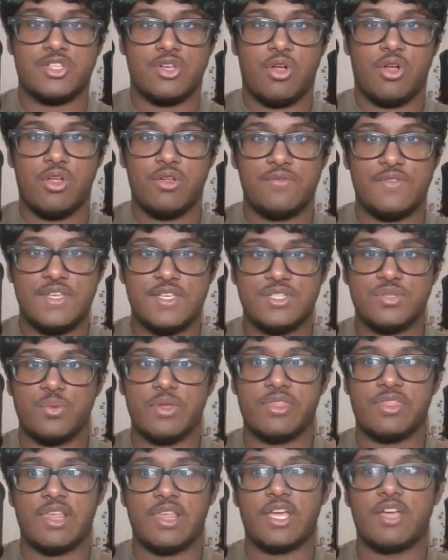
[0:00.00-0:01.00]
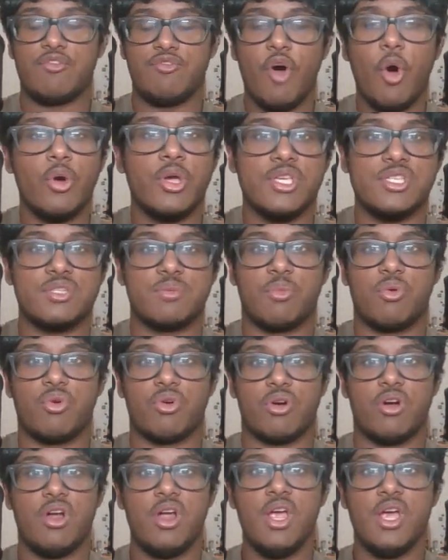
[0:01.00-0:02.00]
all of this with like focus
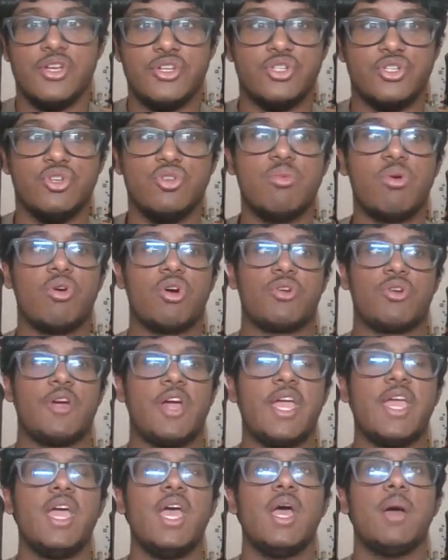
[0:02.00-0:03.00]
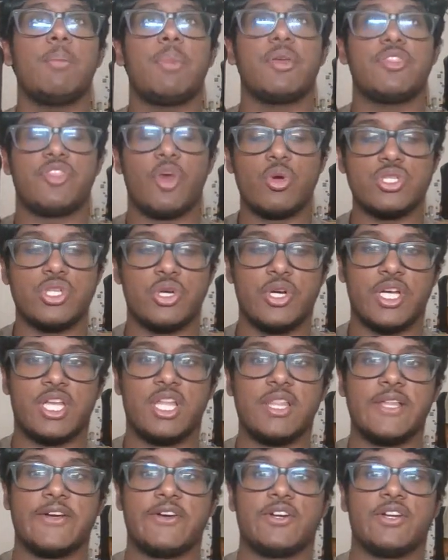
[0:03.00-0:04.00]
more, do more, right? But those aren't clear